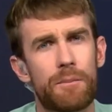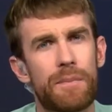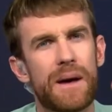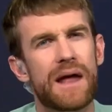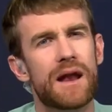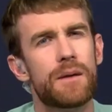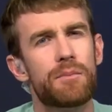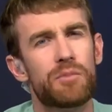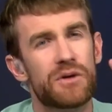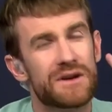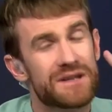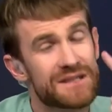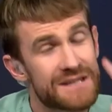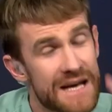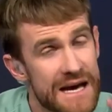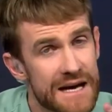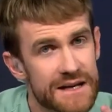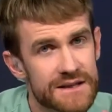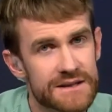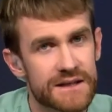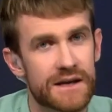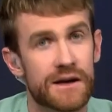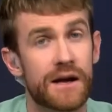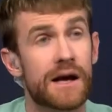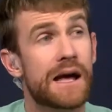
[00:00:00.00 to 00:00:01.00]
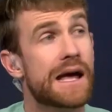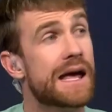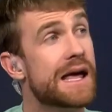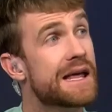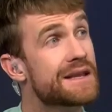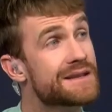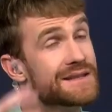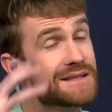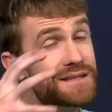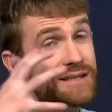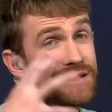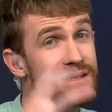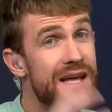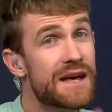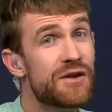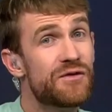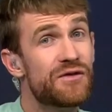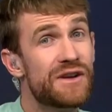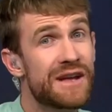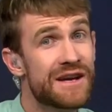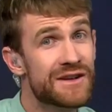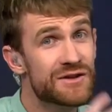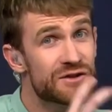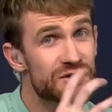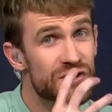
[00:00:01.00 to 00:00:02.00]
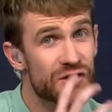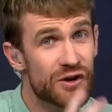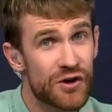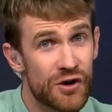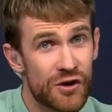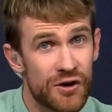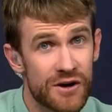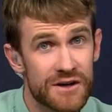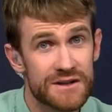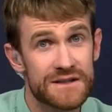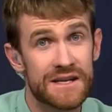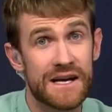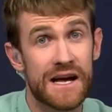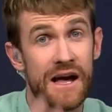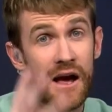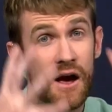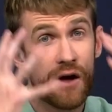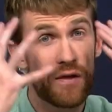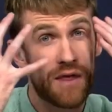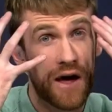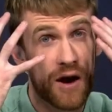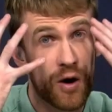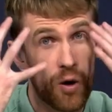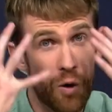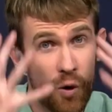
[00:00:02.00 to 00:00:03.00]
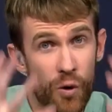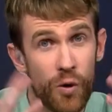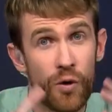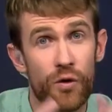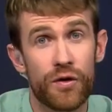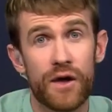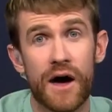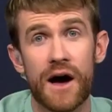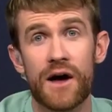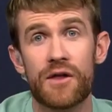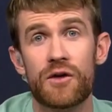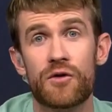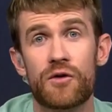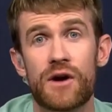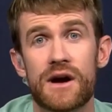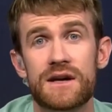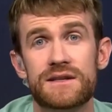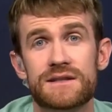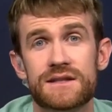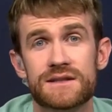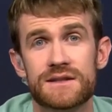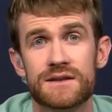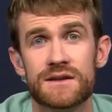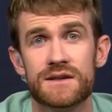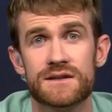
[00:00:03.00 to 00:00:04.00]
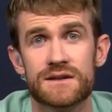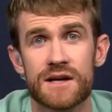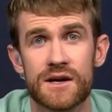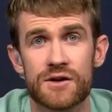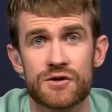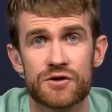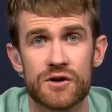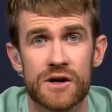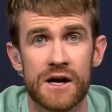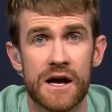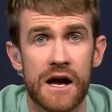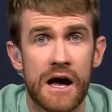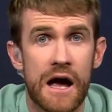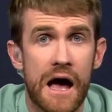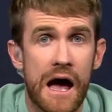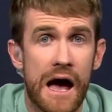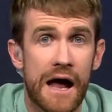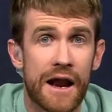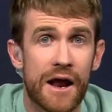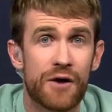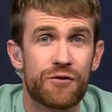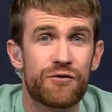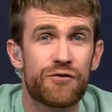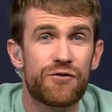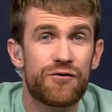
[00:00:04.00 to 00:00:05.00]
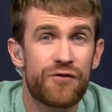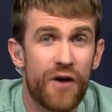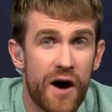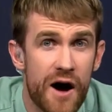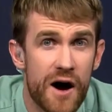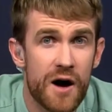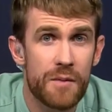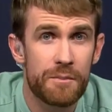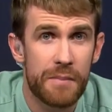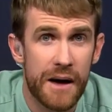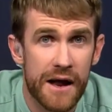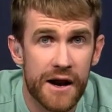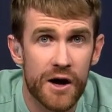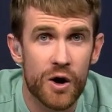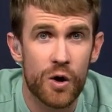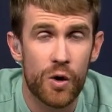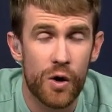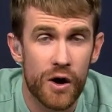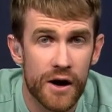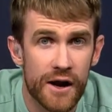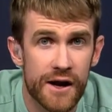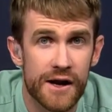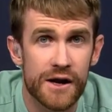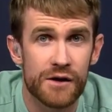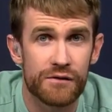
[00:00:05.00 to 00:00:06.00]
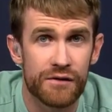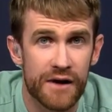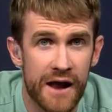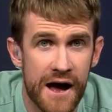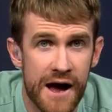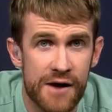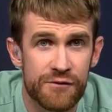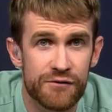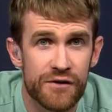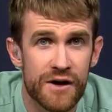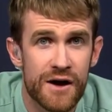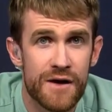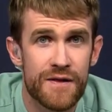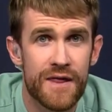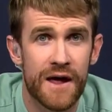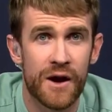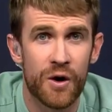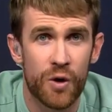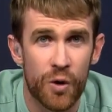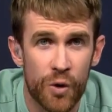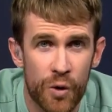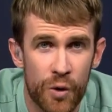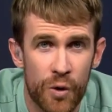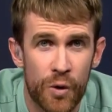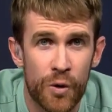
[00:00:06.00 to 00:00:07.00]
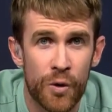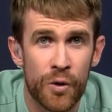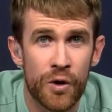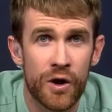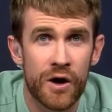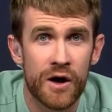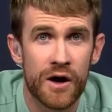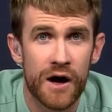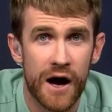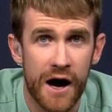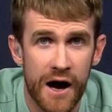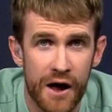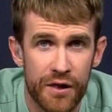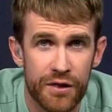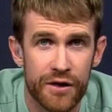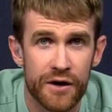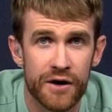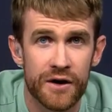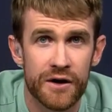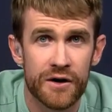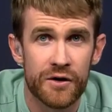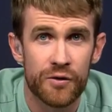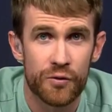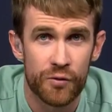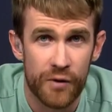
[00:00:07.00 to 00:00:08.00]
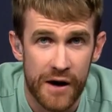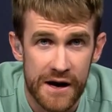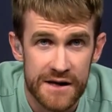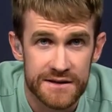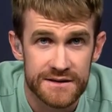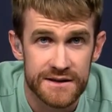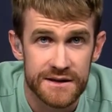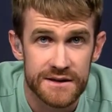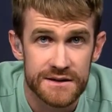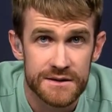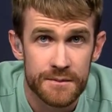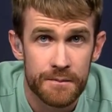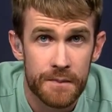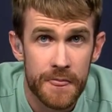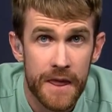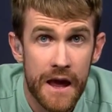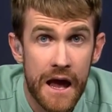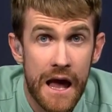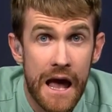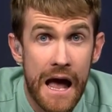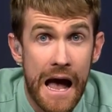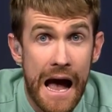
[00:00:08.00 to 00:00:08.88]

are better protected in safety and security than all the other races in this country, and have far better quality of life than all other races.